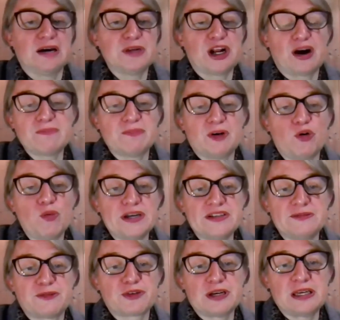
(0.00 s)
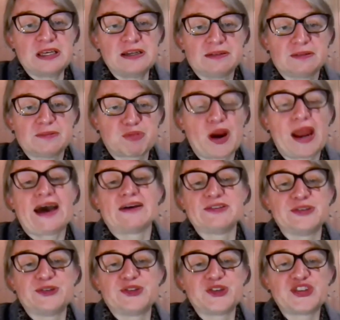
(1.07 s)
I'm always very proud
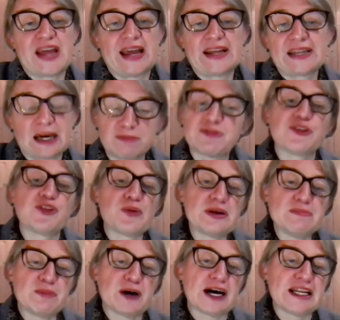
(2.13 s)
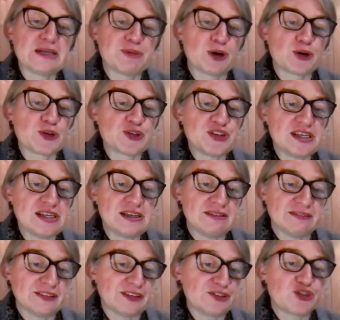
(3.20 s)
to stand up for the Green Party
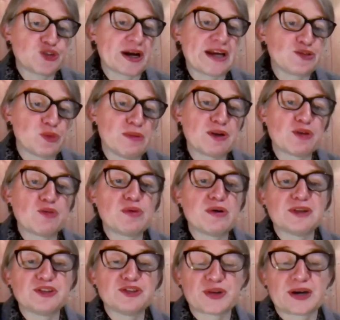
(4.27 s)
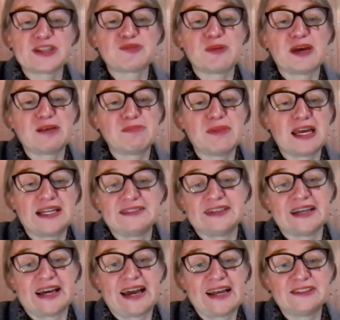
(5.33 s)
policy that trans women are women, trans men are
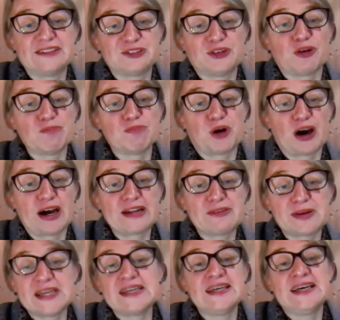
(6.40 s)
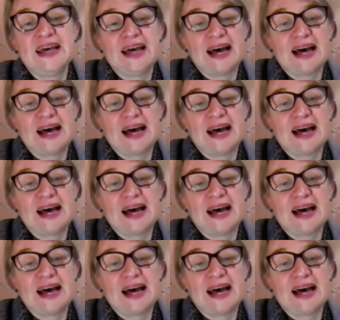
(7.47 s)
men, and non-binary